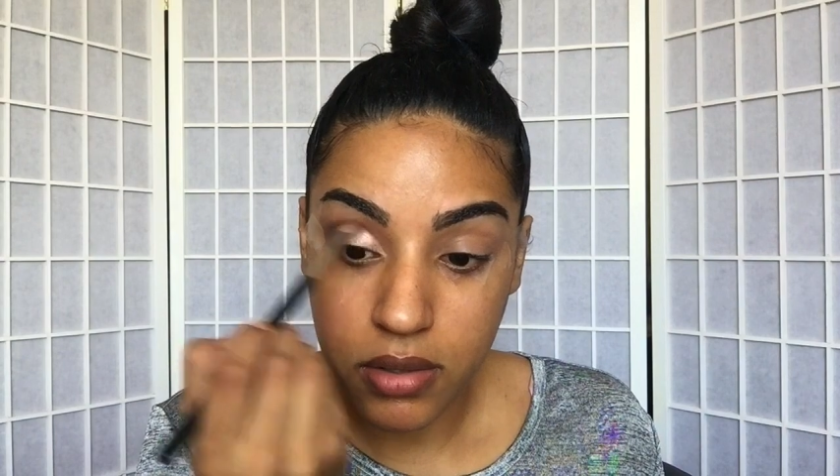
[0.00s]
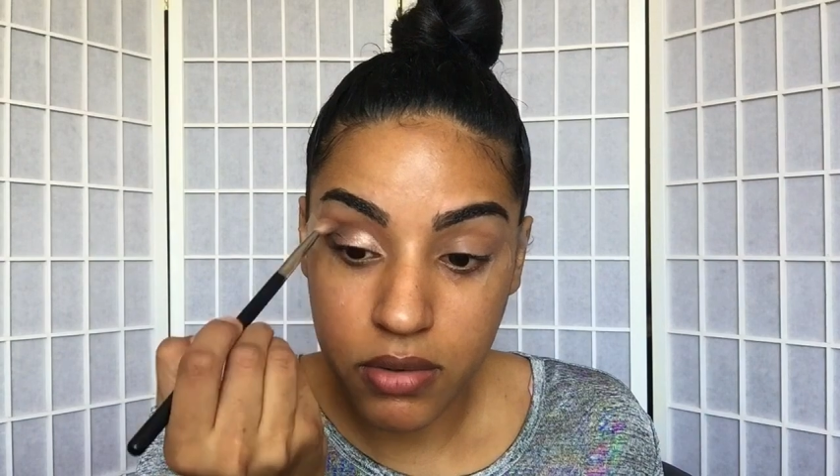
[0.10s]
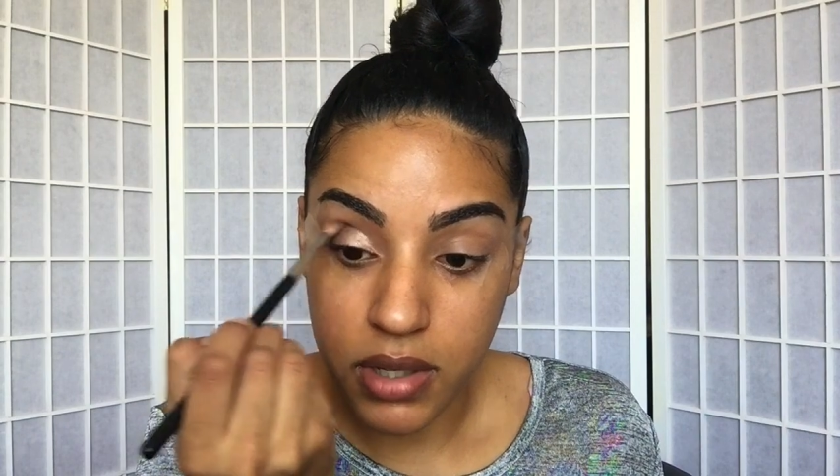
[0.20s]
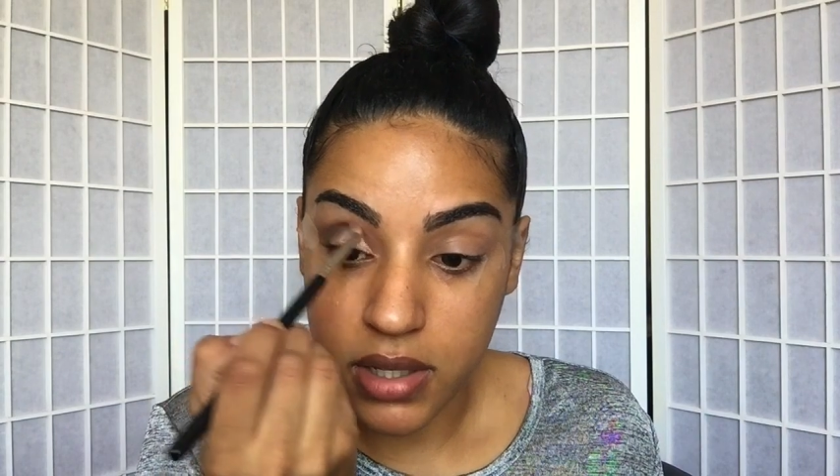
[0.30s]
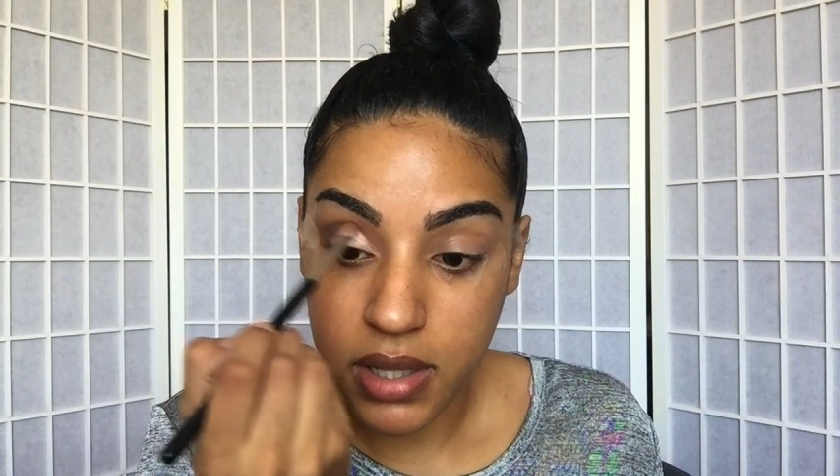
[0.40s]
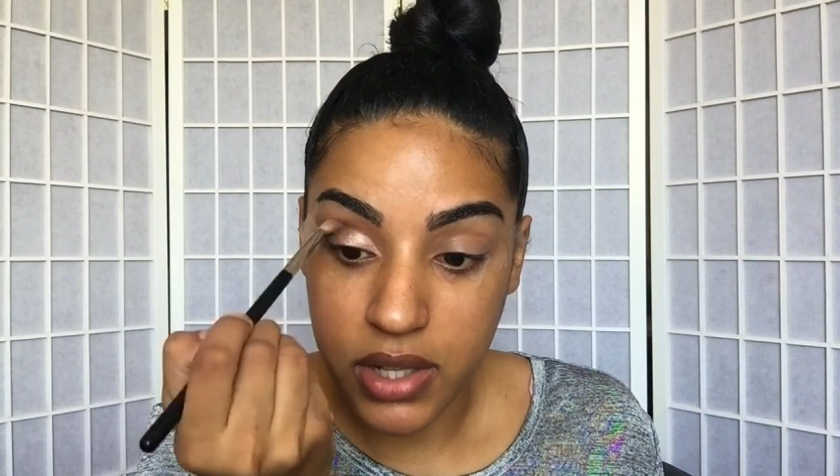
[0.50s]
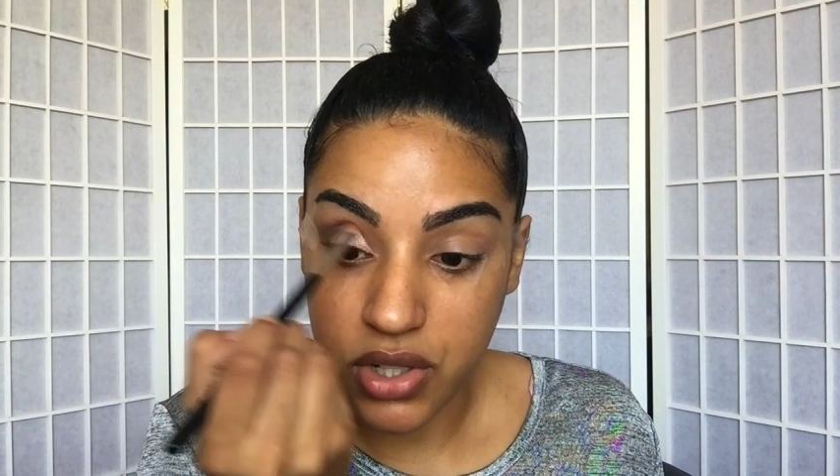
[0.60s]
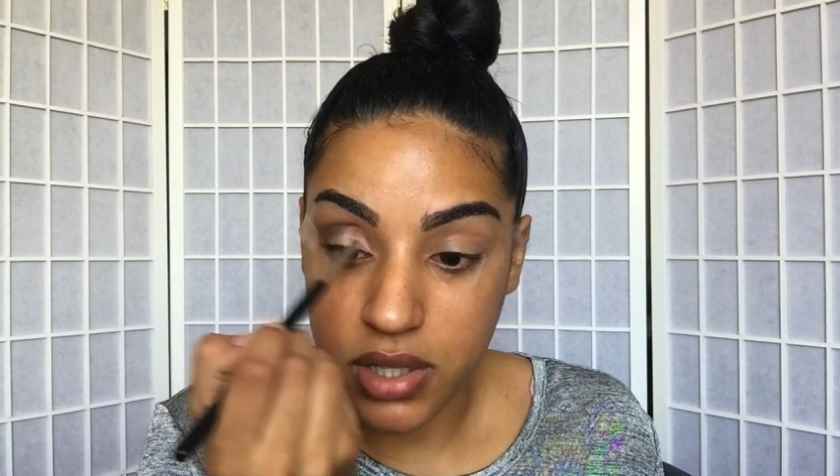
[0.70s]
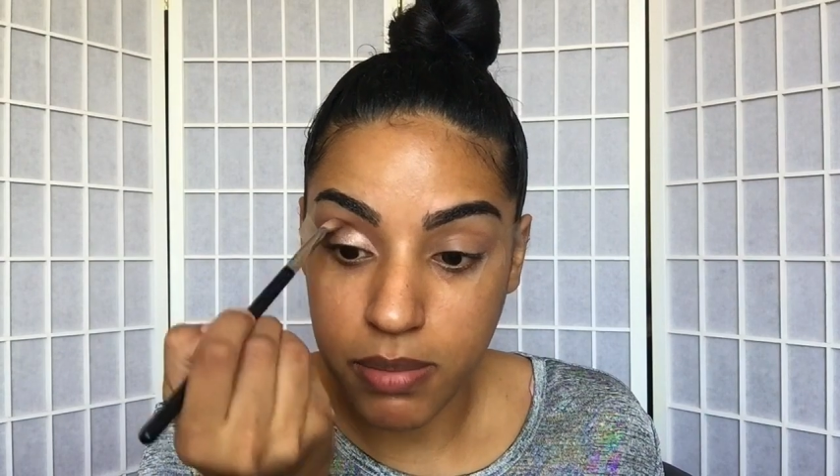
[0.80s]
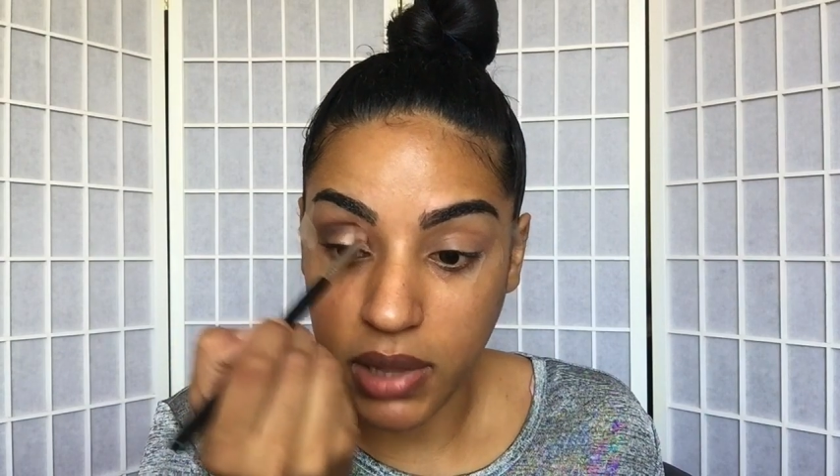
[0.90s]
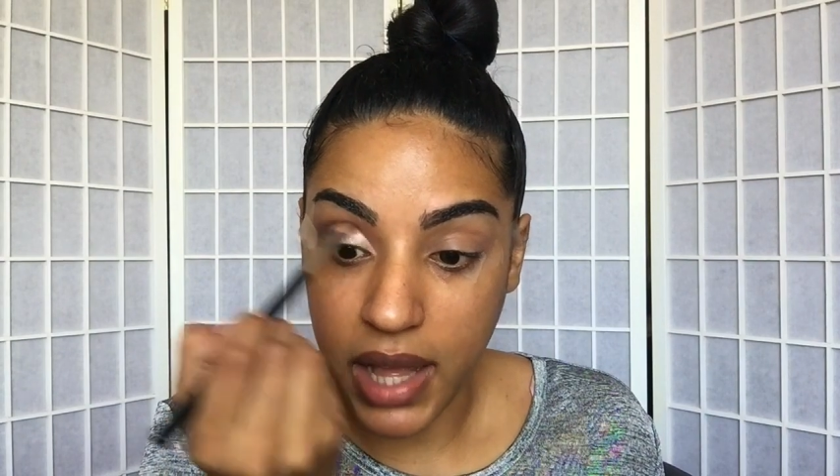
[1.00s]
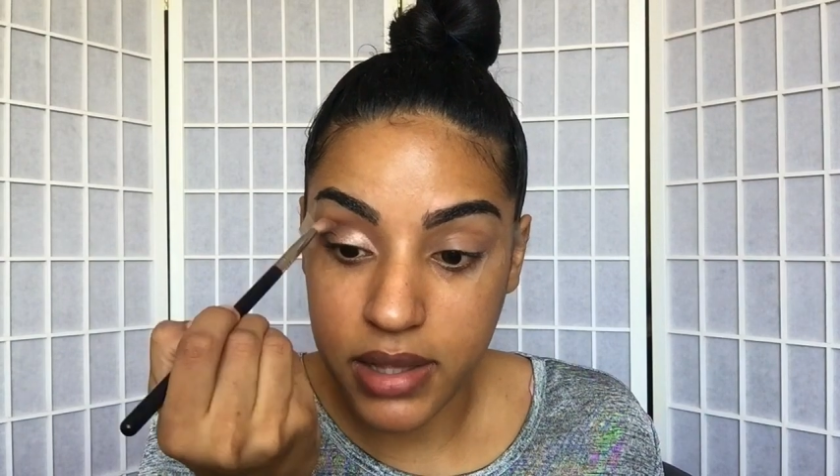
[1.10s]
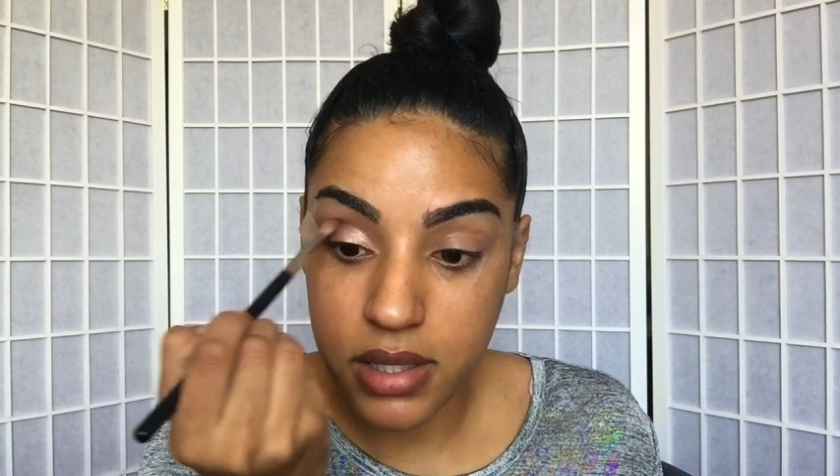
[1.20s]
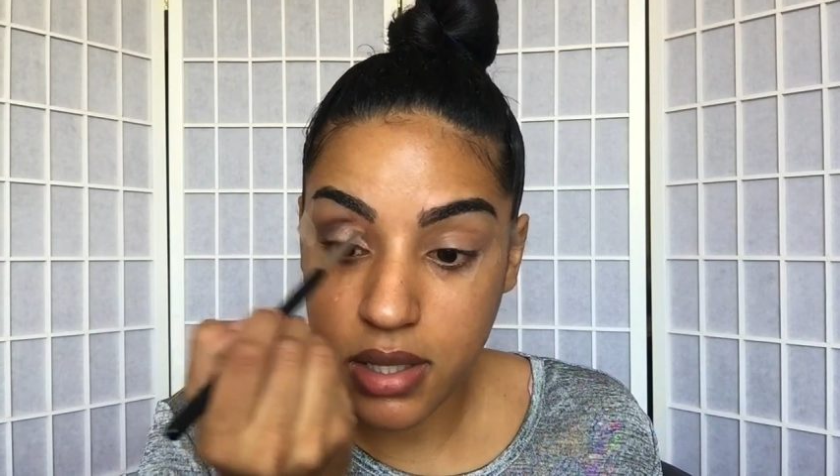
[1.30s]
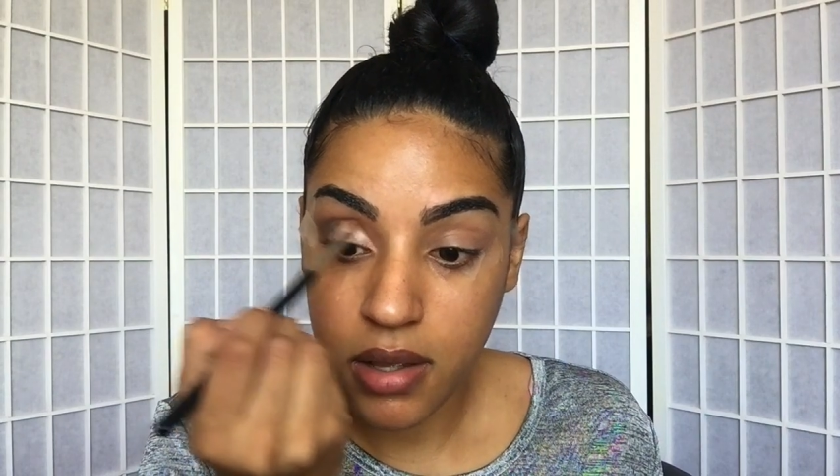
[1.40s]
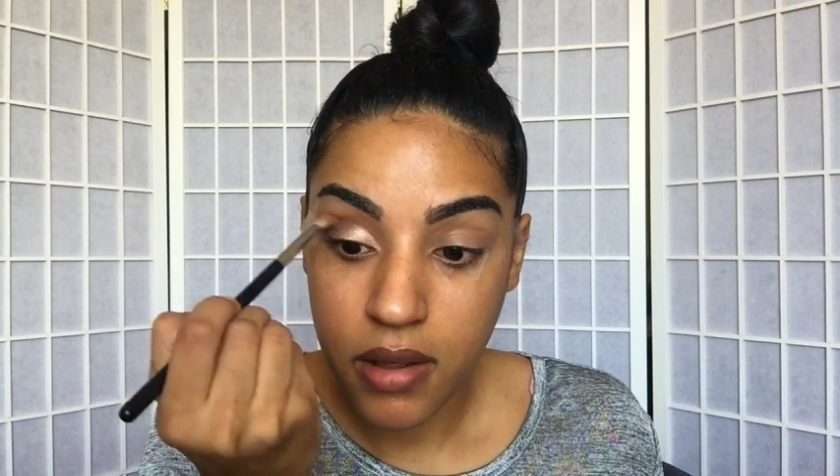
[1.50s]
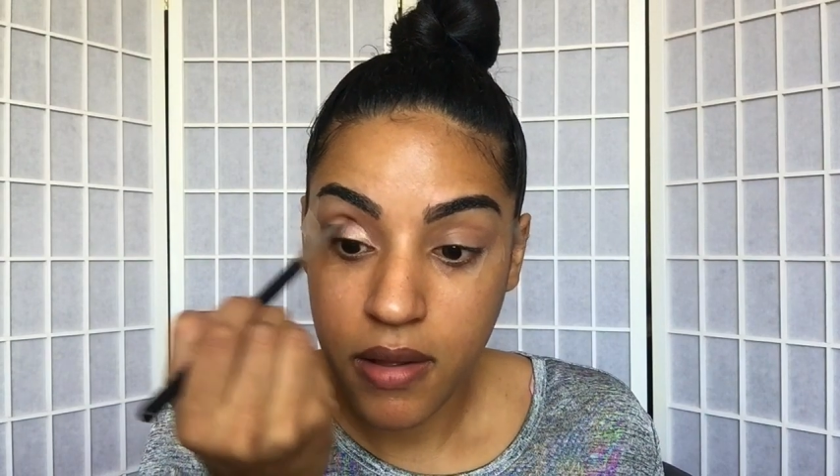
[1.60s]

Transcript: crease and just blend